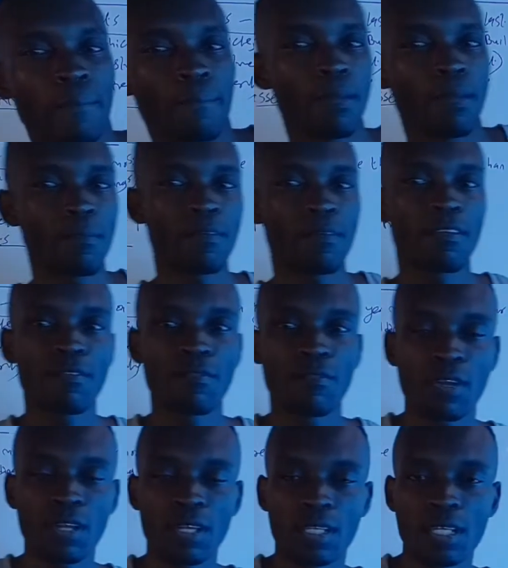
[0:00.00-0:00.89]
maybe,
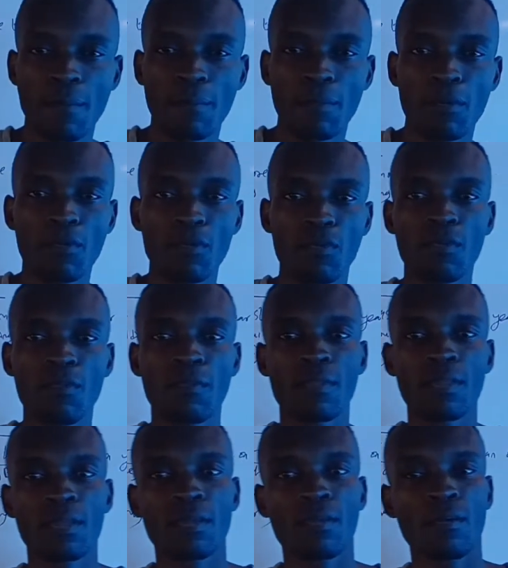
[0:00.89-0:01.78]
for example,
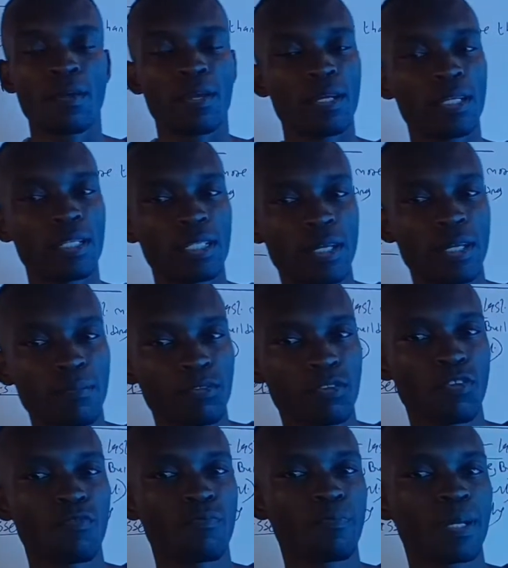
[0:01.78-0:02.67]
in
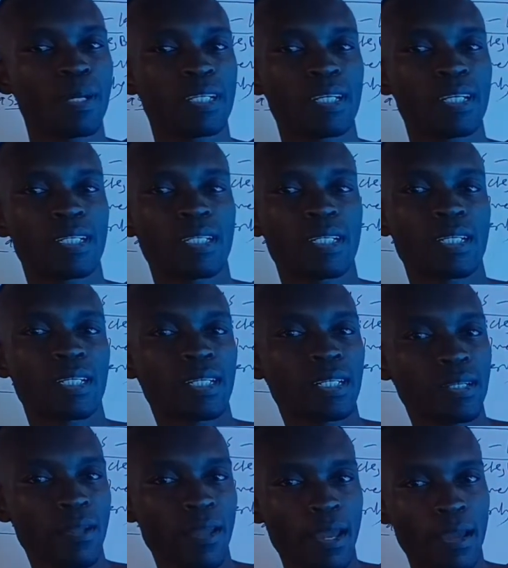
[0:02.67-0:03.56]
terms of
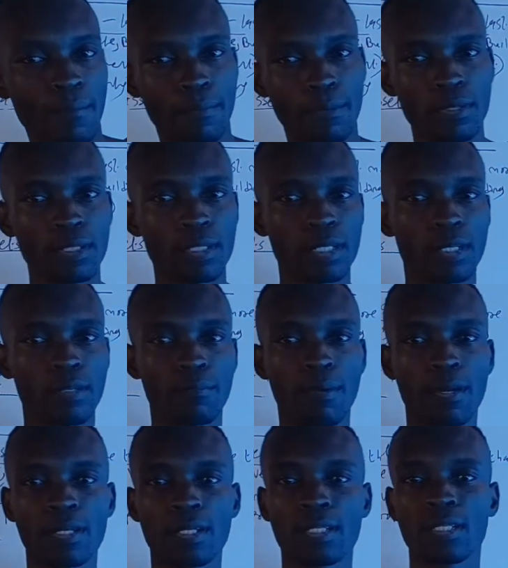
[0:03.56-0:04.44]
purchasing a
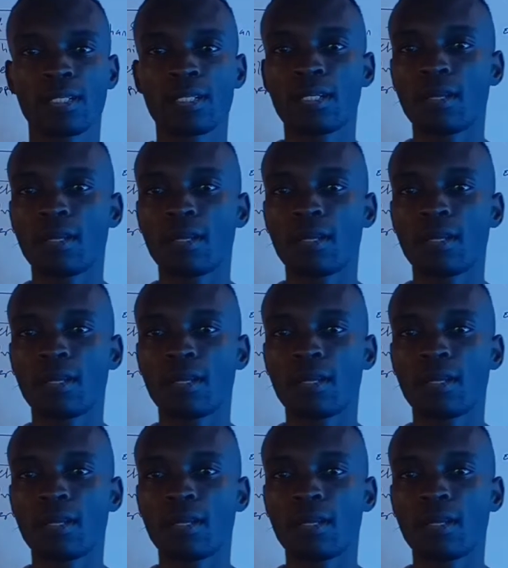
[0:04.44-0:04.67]
building, but